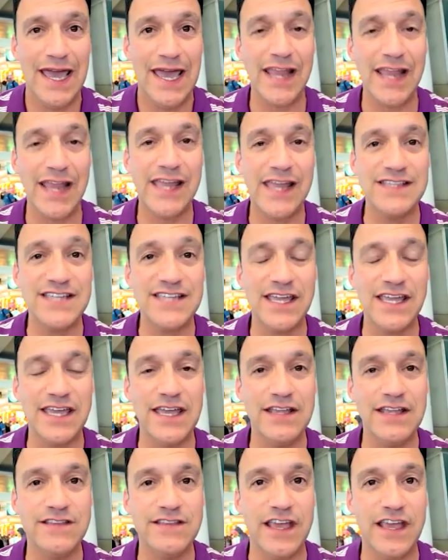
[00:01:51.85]
And I can tell
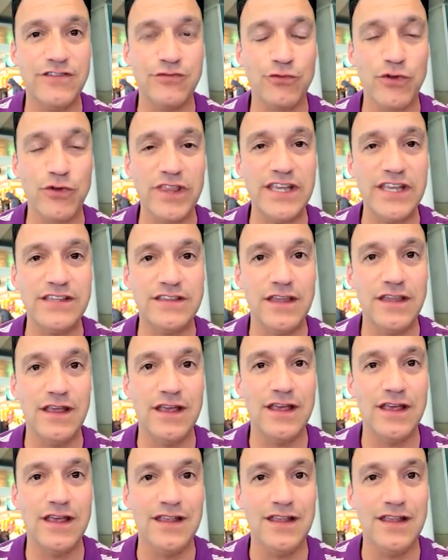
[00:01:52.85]
you, it's, it's really
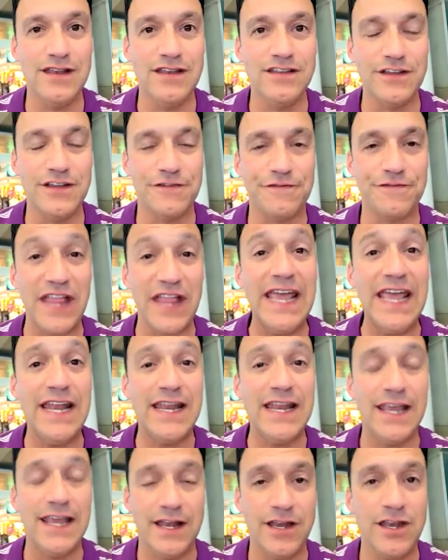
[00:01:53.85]

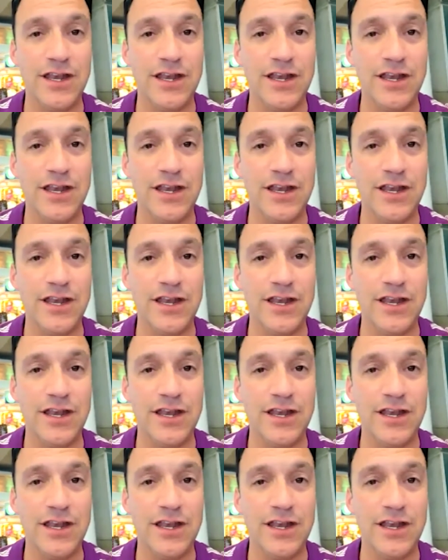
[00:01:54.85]
deflated